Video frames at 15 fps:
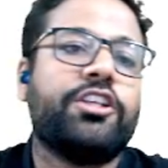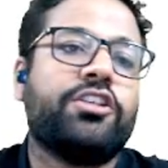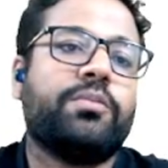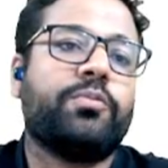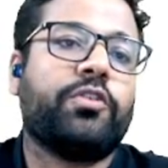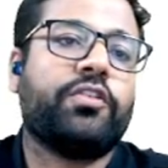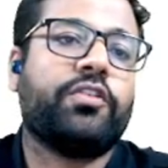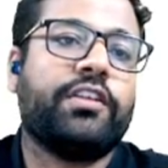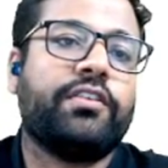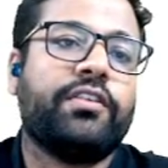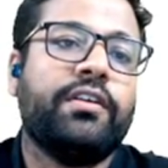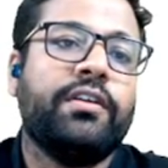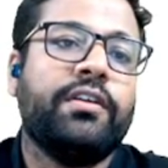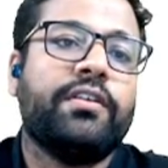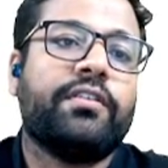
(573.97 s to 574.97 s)
process,
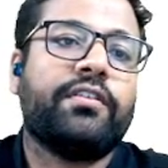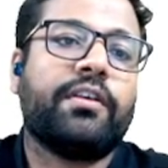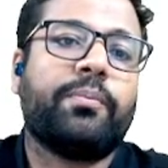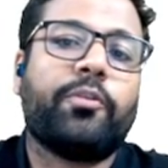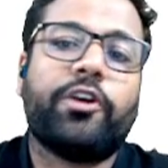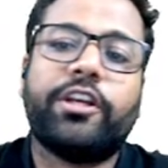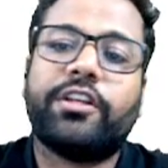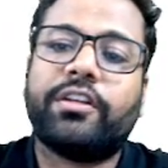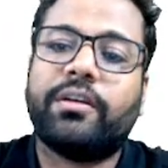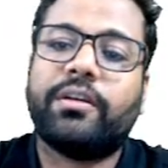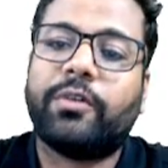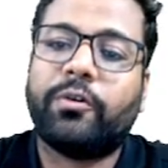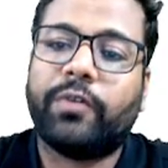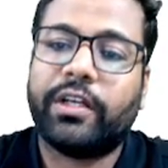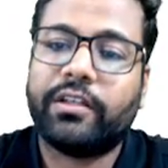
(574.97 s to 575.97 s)
sir, point
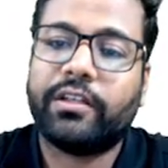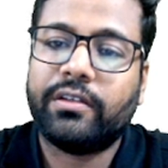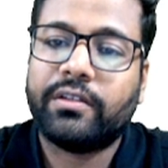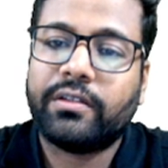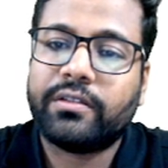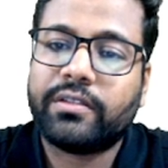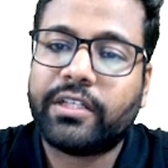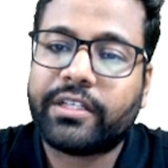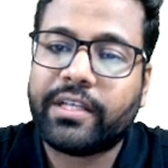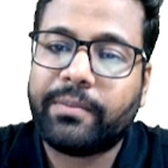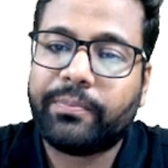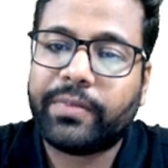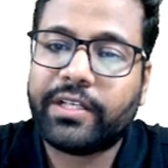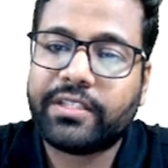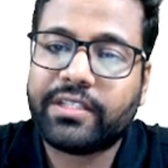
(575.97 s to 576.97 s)
number 1, the
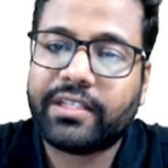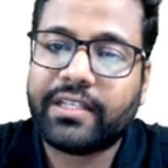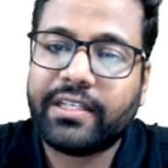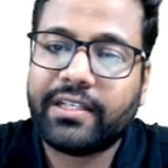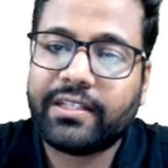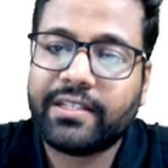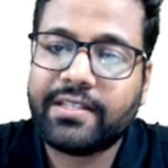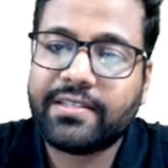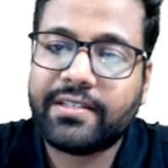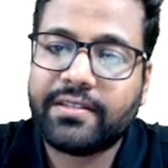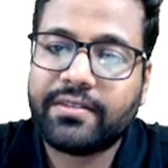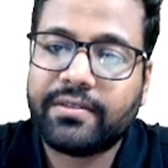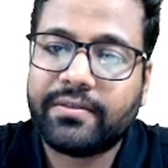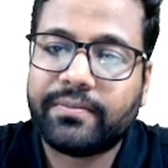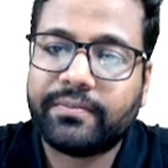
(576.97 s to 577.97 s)
temperature increases.